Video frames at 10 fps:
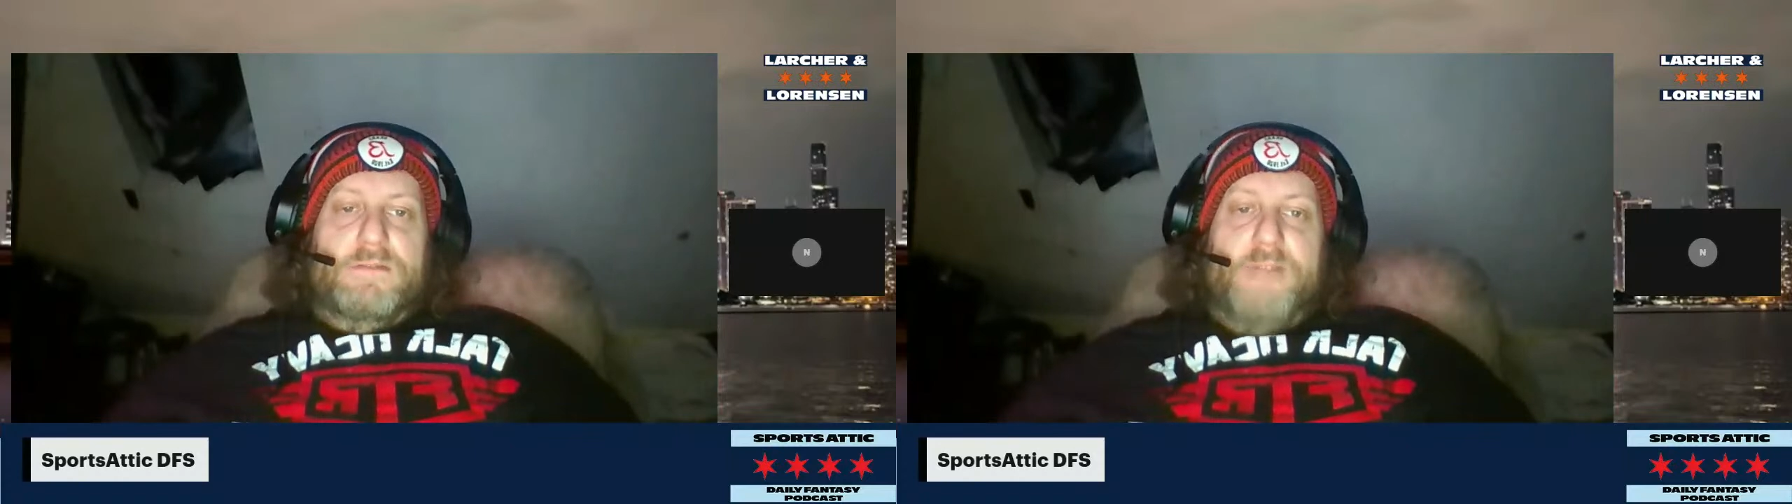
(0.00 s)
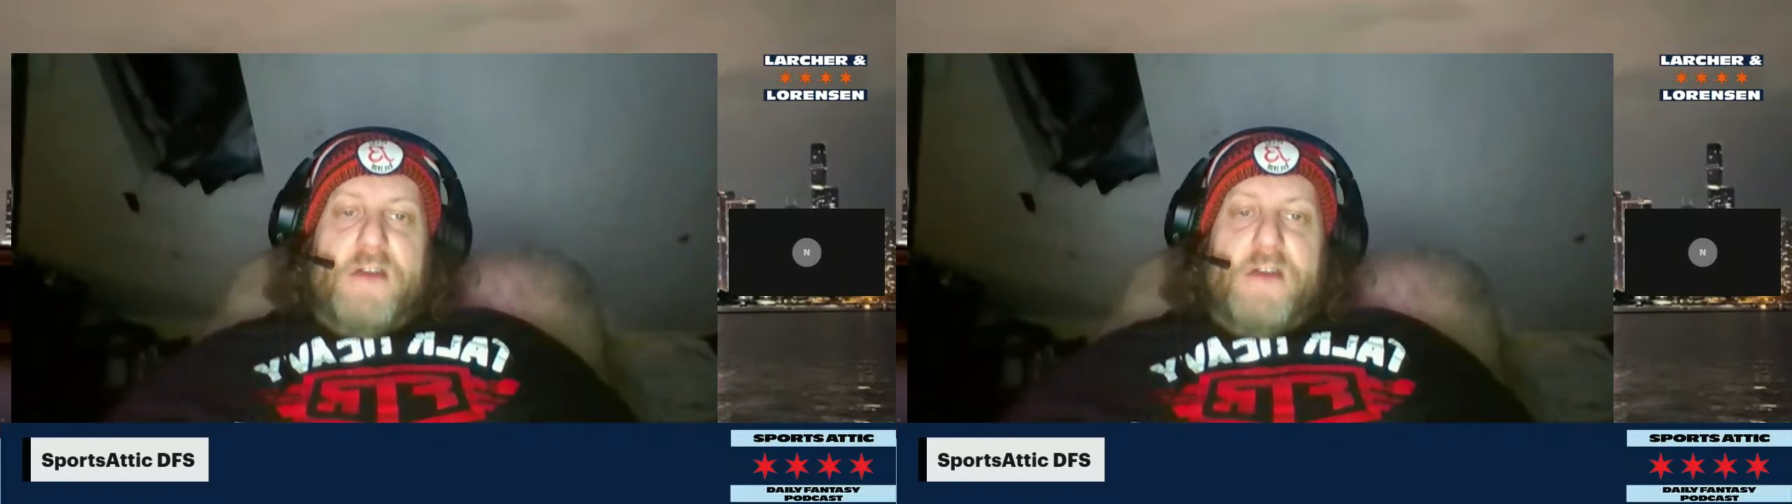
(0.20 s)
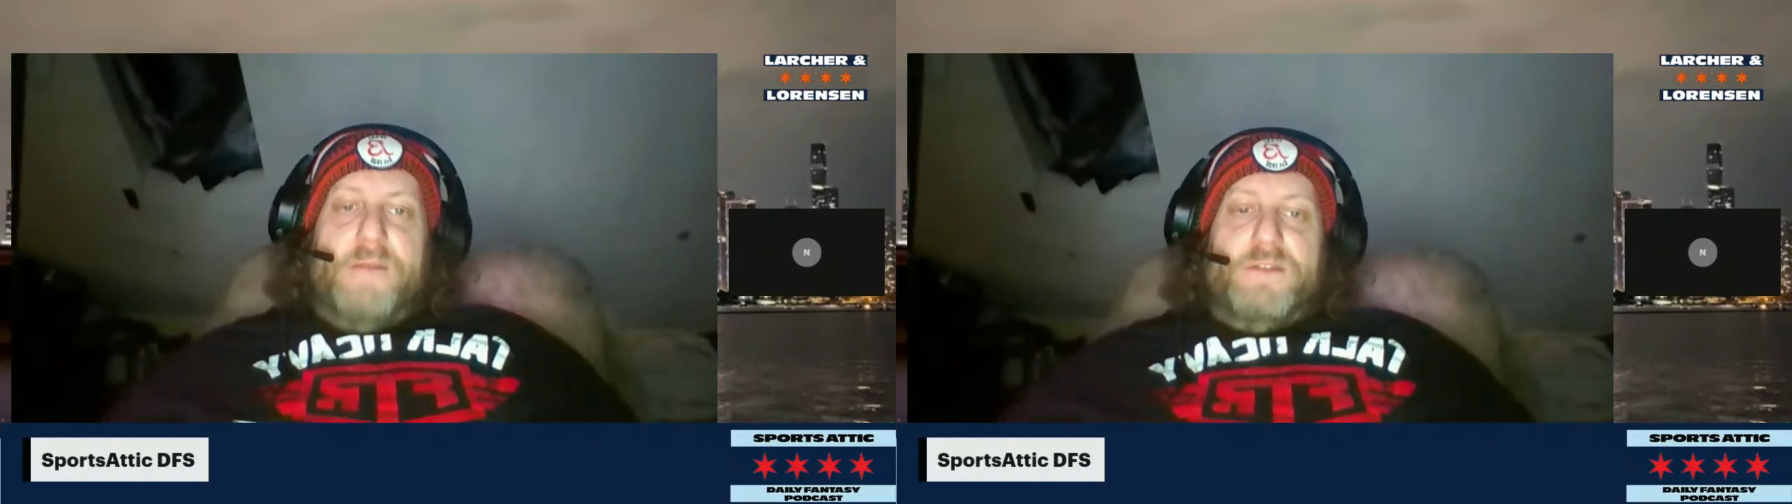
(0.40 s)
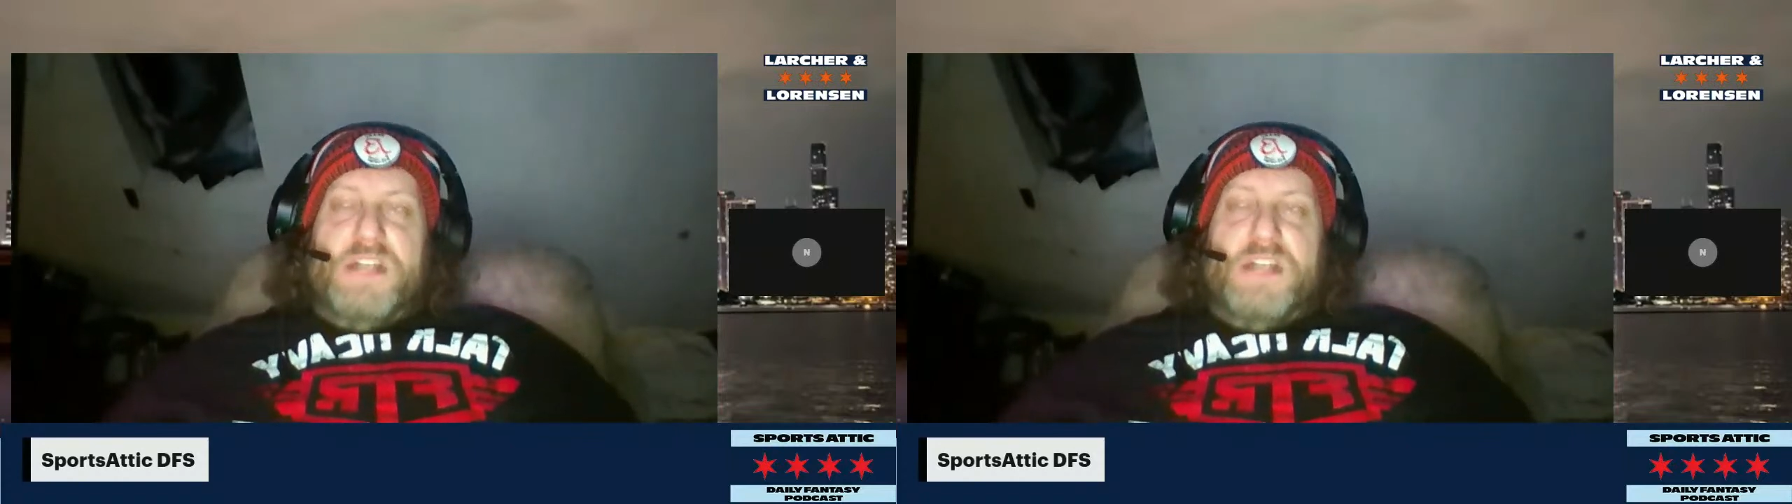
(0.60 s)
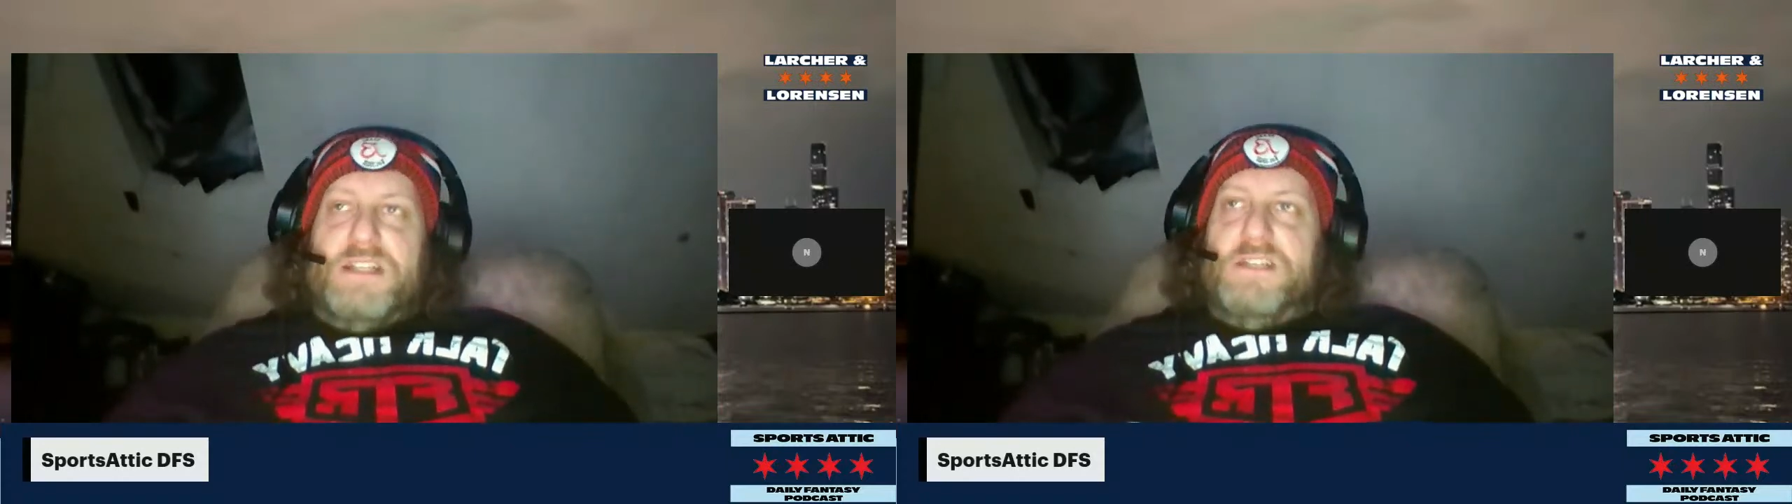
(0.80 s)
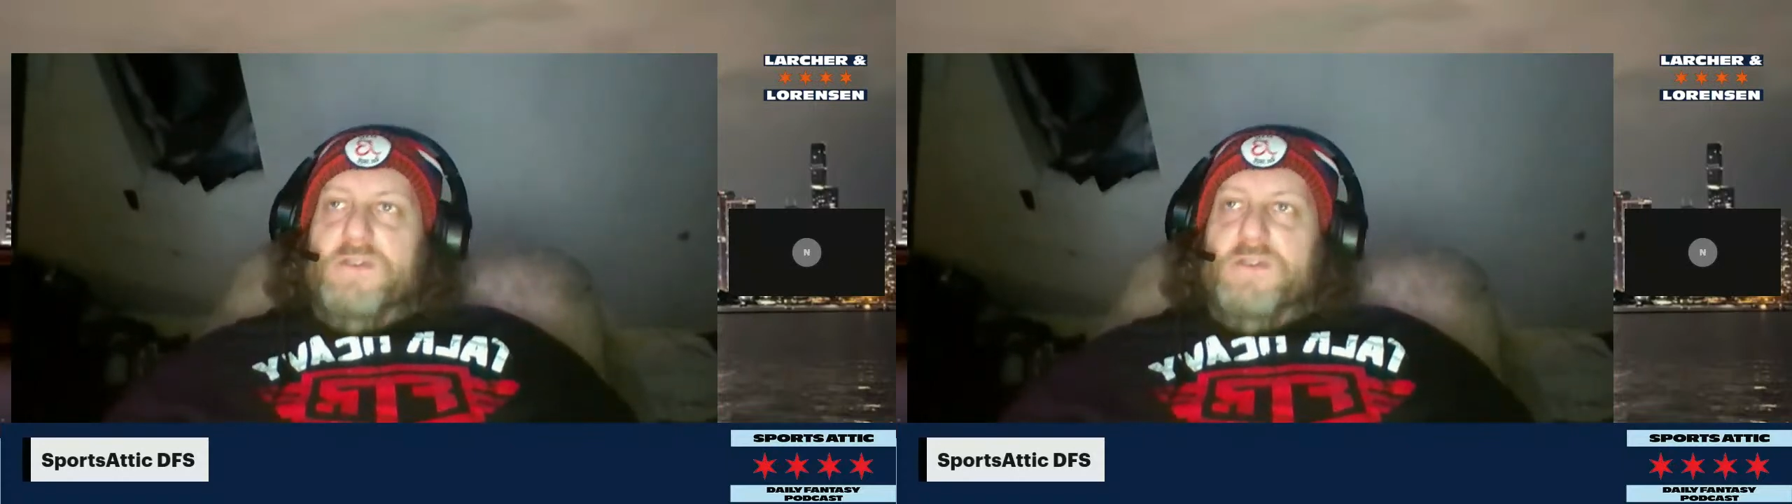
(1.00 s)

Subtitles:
fire up those Jets